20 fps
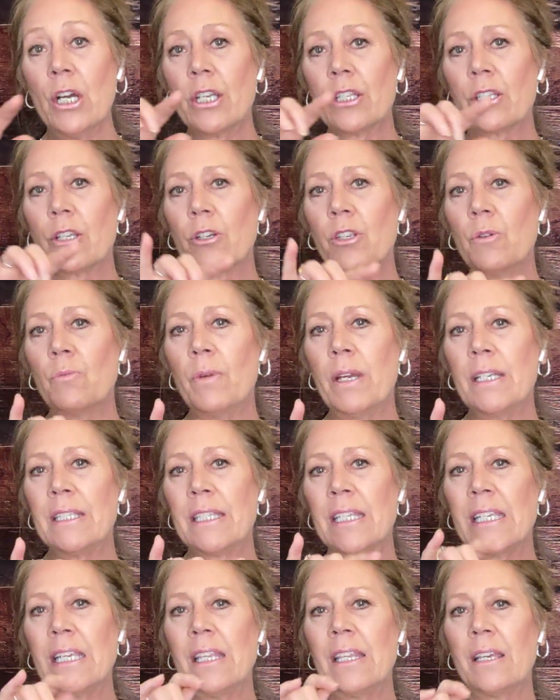So you may
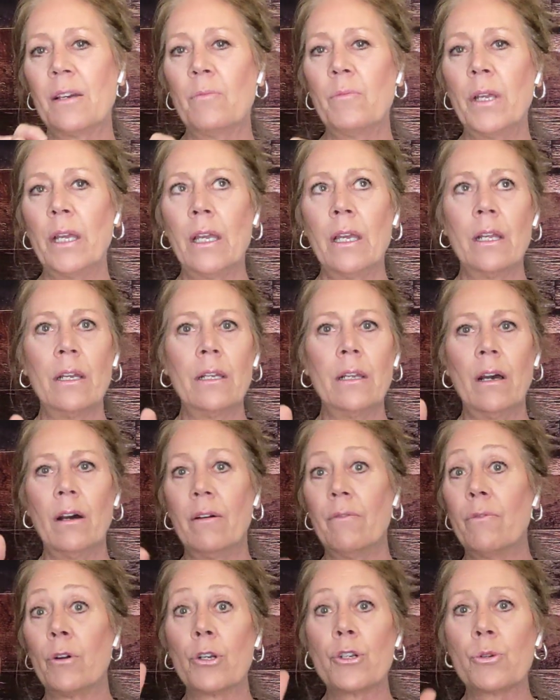see them in
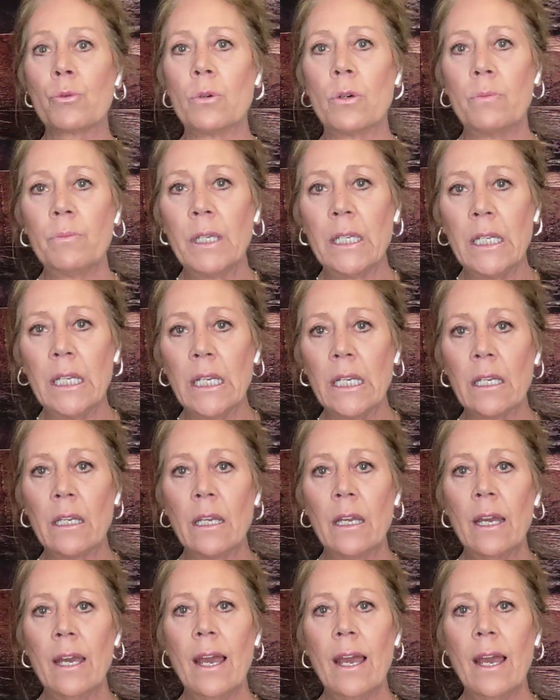a virtual meeting.